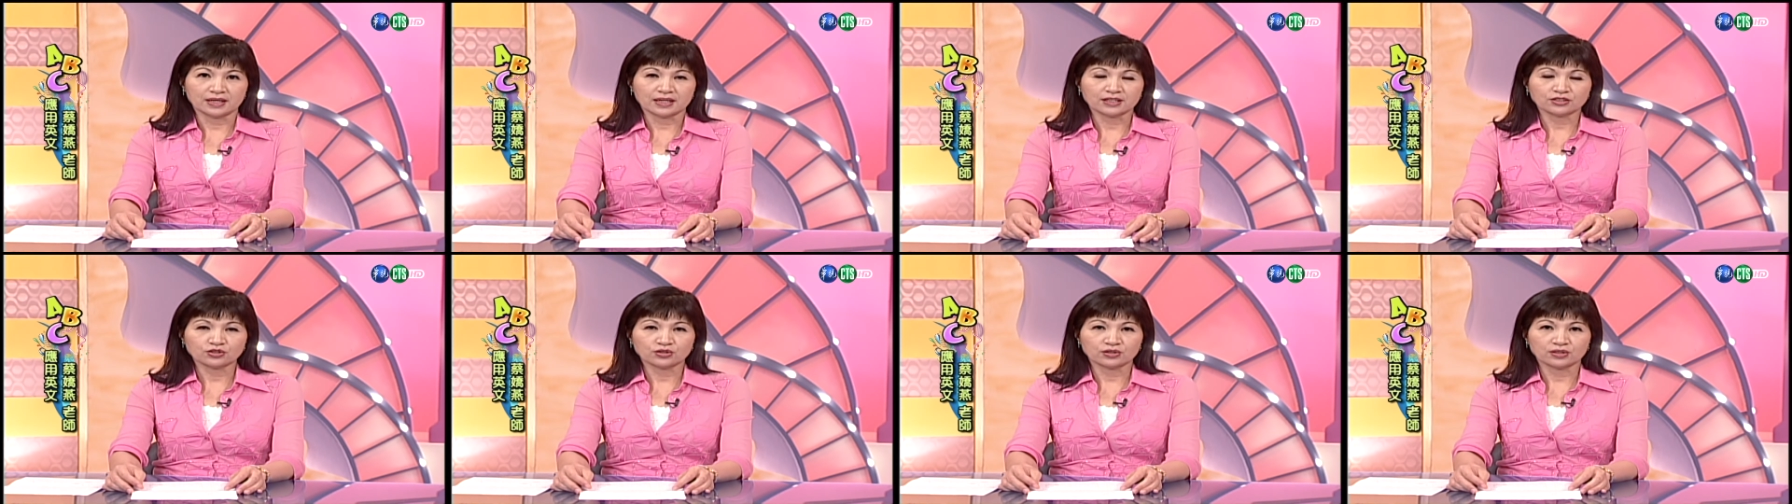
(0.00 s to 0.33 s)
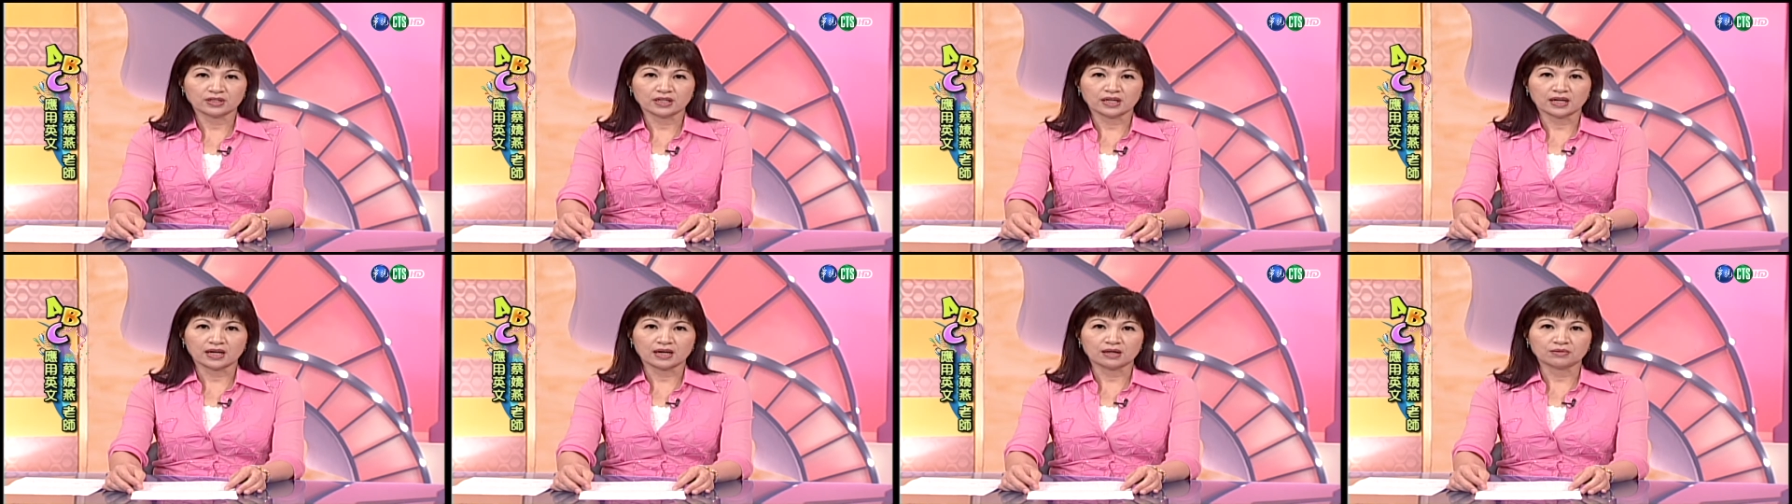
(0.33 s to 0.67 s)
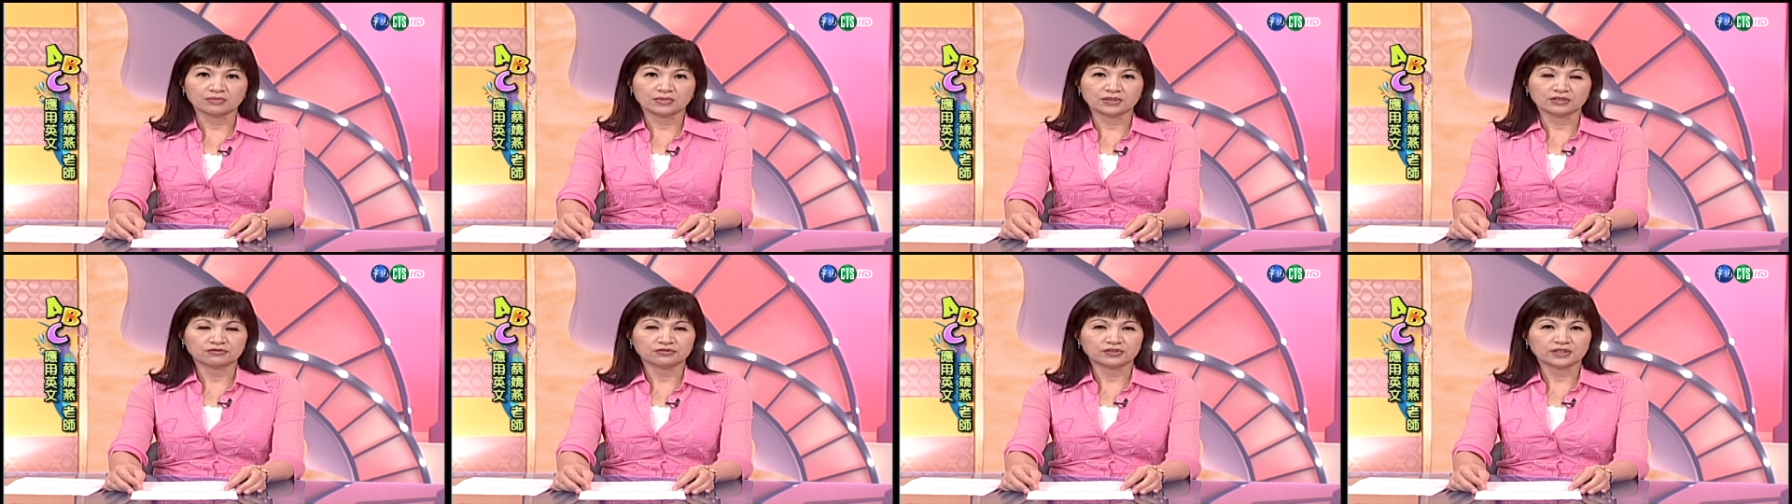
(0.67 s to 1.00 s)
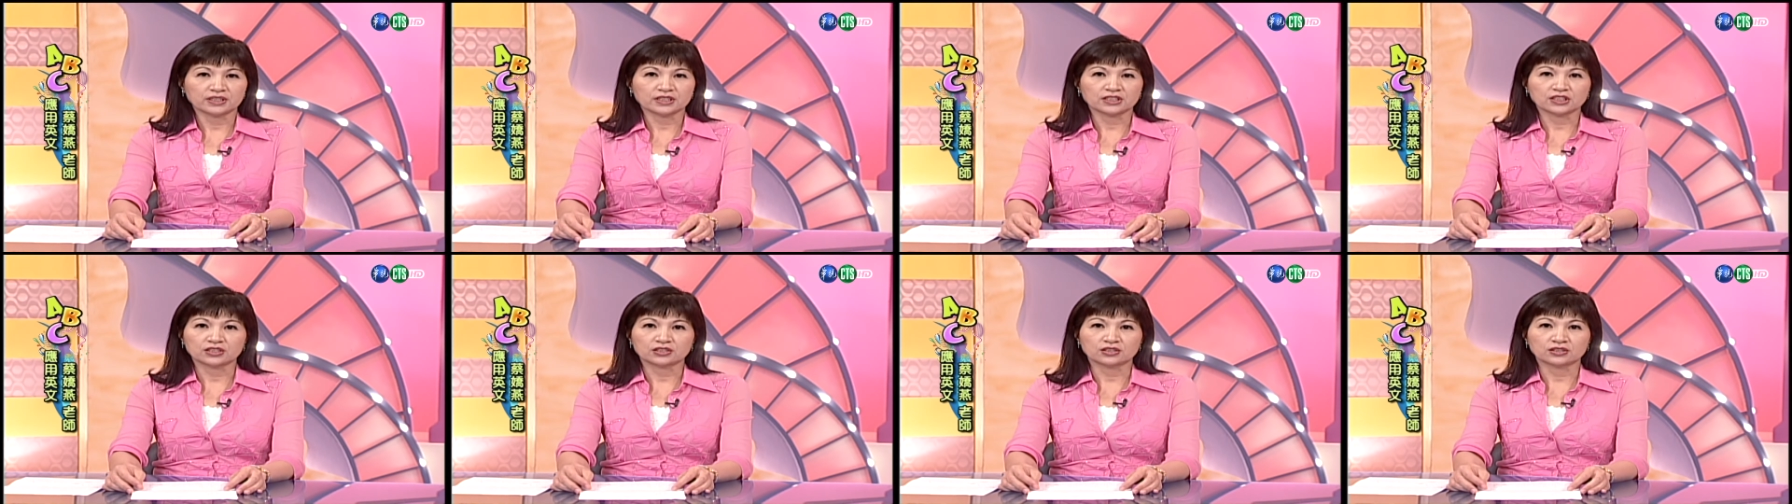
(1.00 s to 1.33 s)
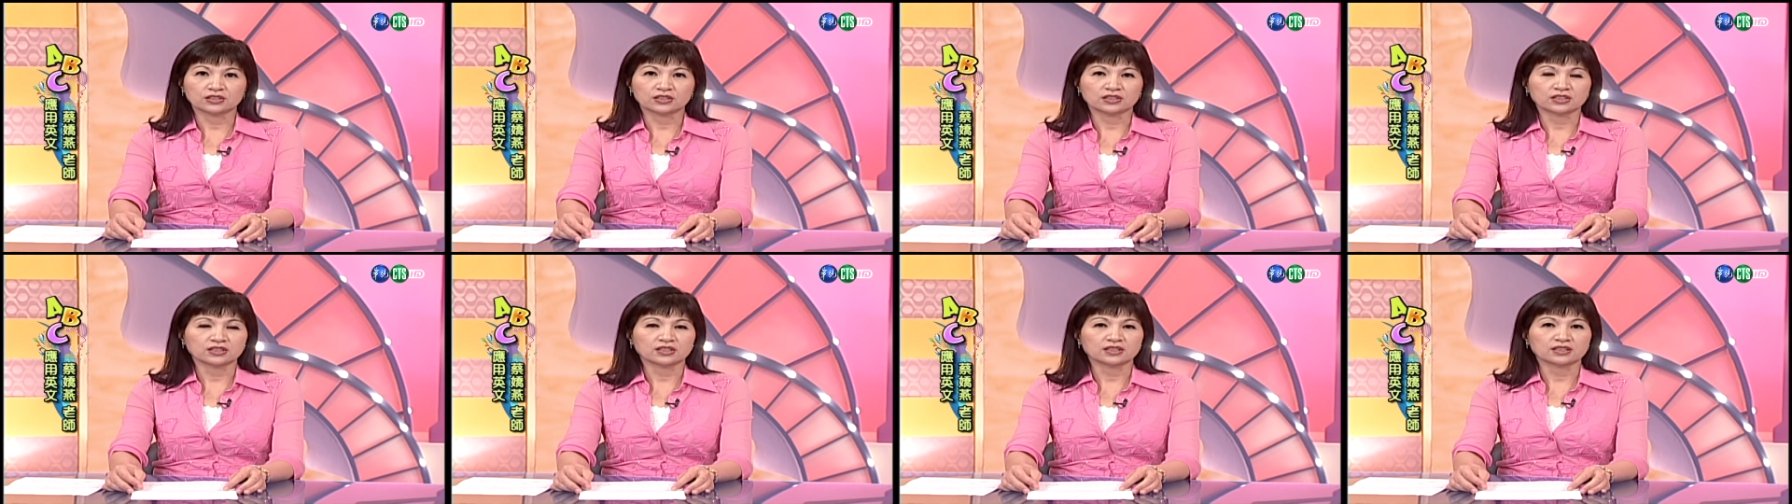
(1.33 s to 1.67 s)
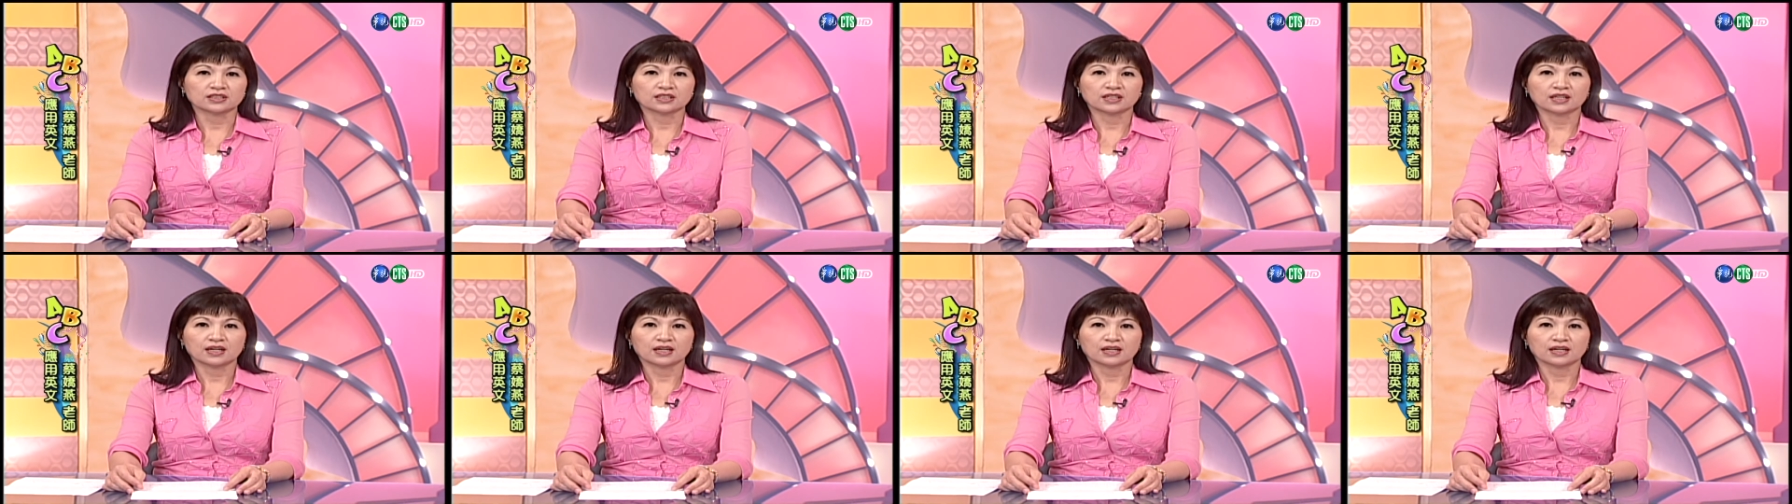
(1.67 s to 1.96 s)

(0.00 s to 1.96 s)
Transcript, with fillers: actually I'm a very good